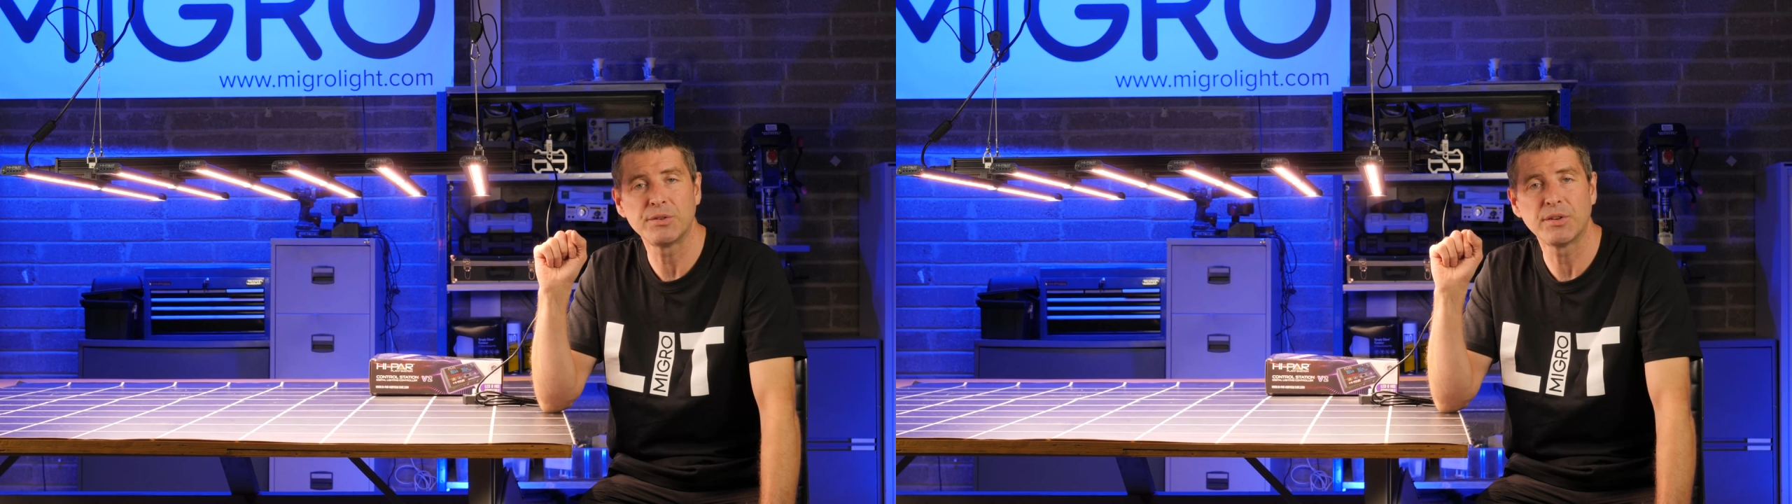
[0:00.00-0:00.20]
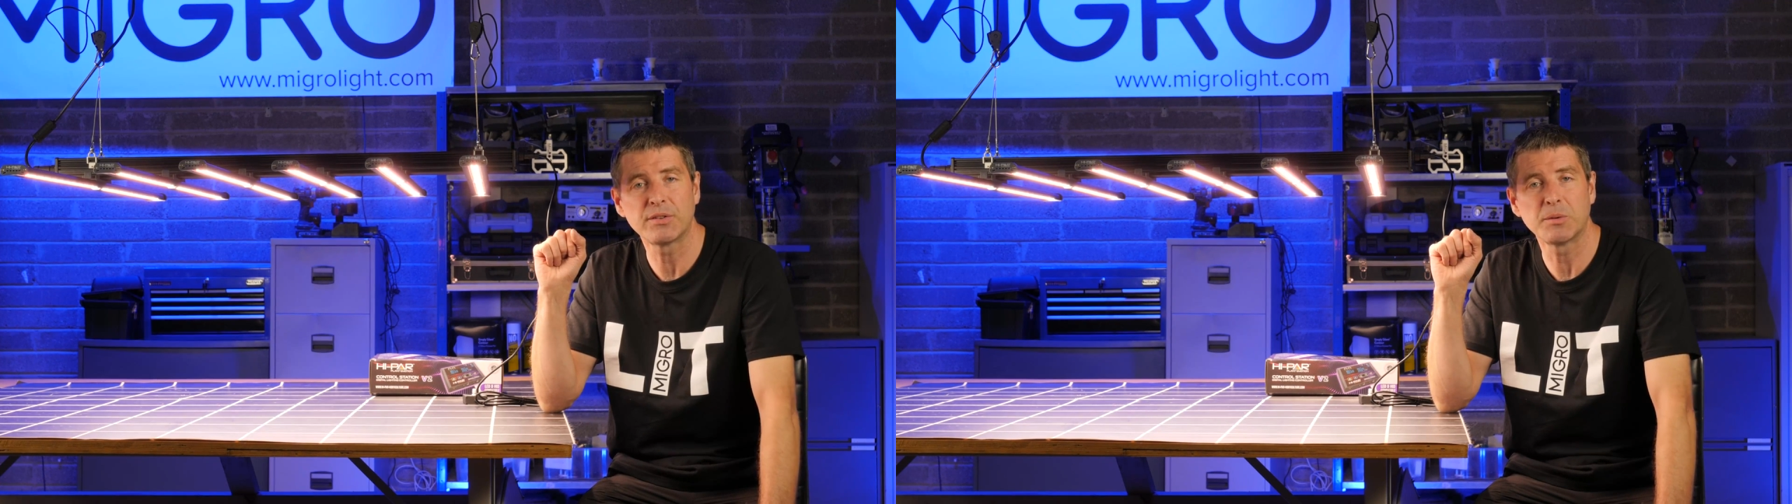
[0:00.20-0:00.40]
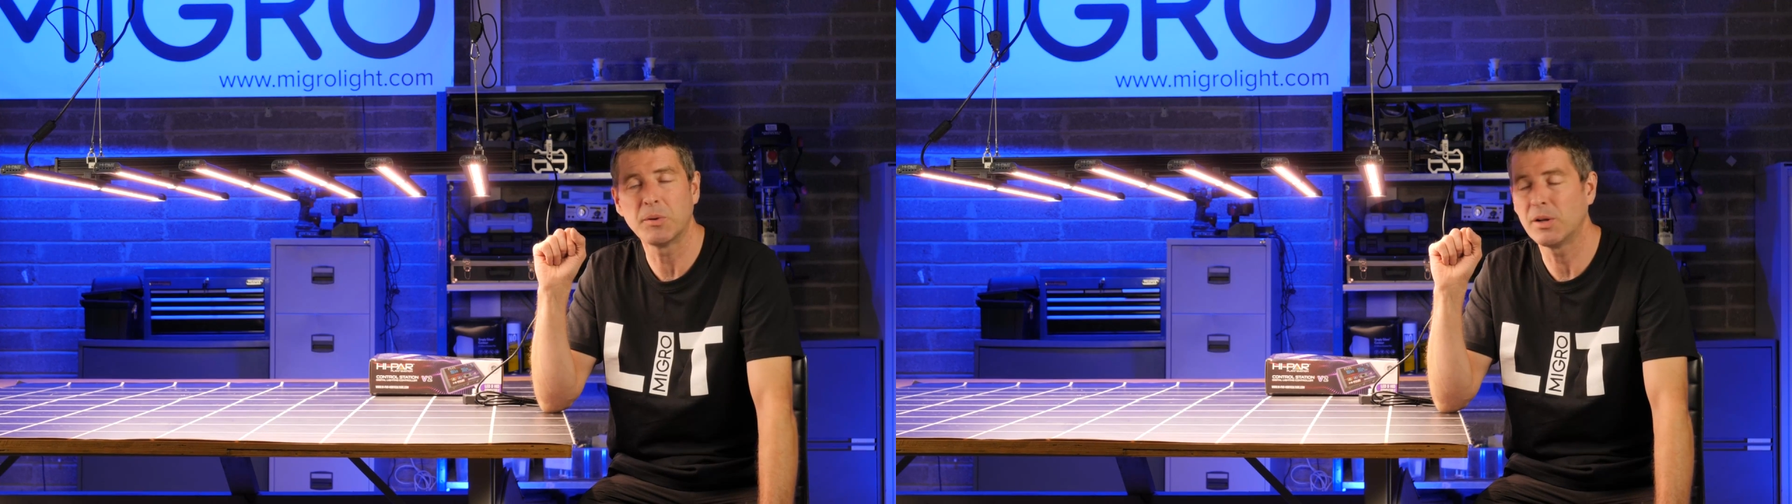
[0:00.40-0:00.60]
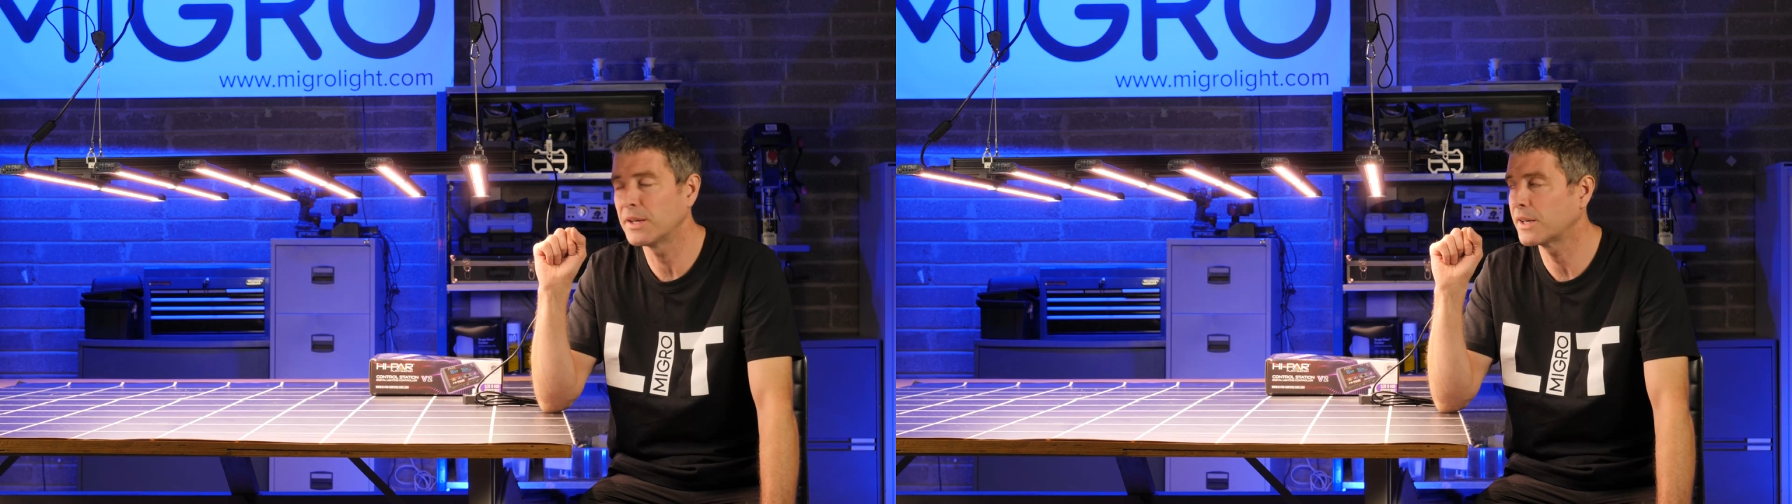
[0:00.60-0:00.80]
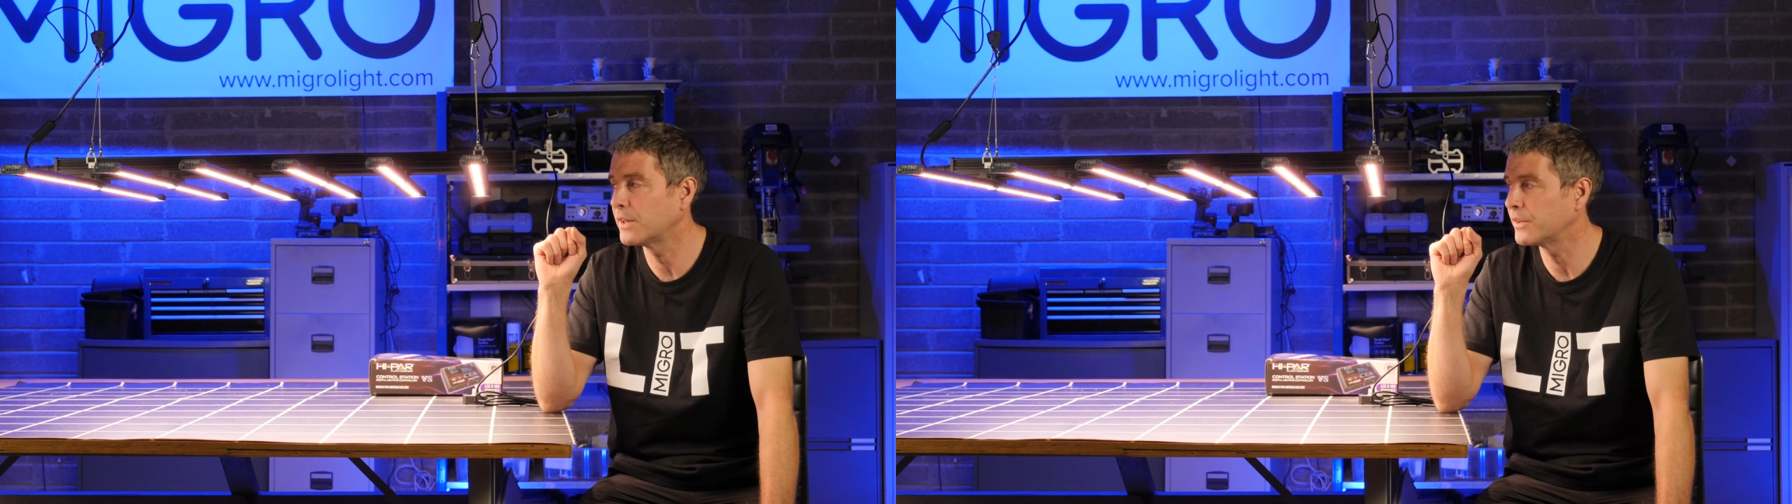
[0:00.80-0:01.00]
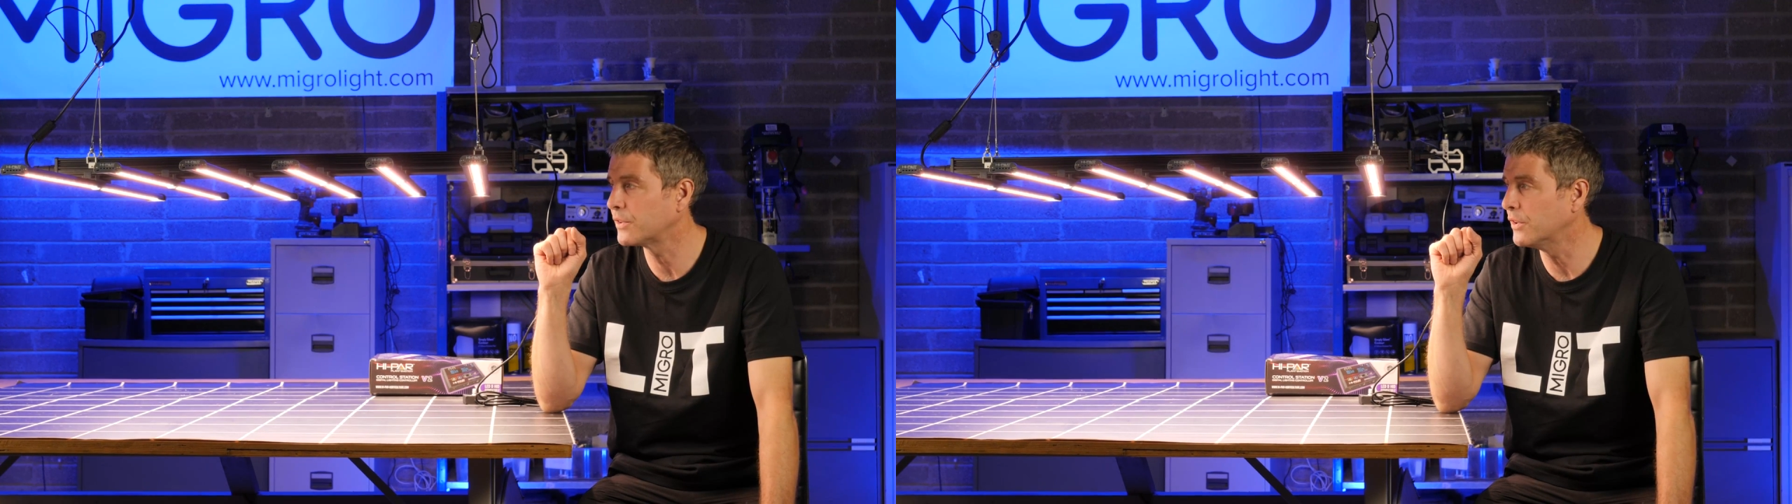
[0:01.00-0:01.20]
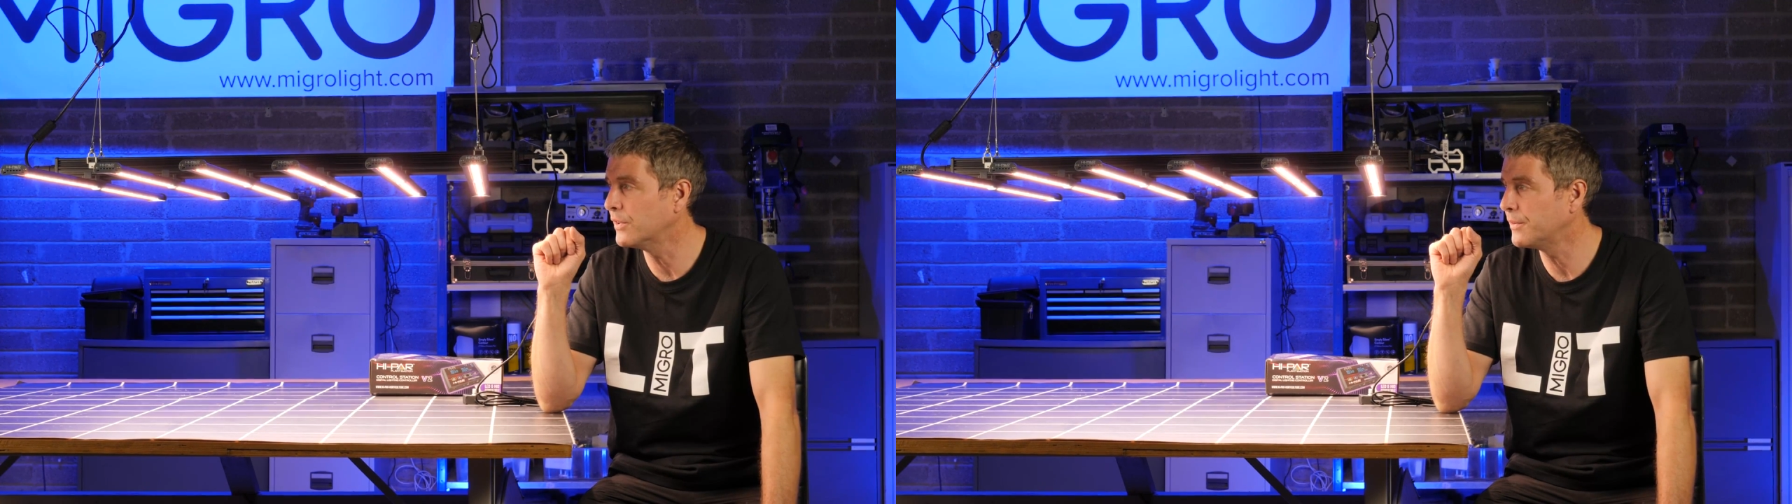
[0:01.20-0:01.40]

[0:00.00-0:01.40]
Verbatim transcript: system, all that kind of stuff.